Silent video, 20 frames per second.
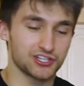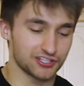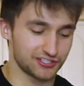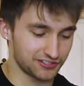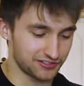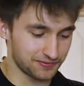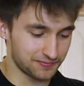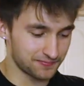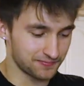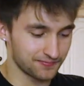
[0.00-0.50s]

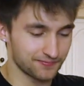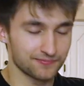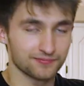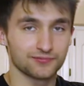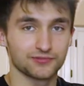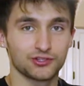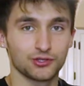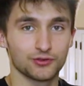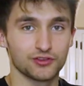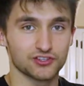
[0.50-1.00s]
just
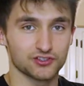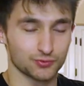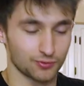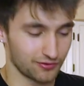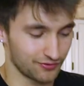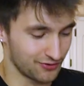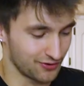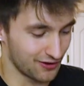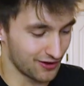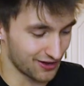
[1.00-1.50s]
do this
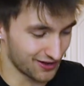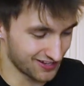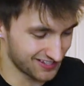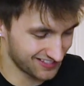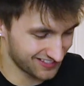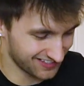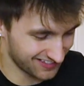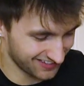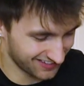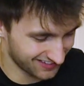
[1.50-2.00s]
one
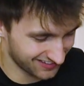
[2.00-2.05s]
first.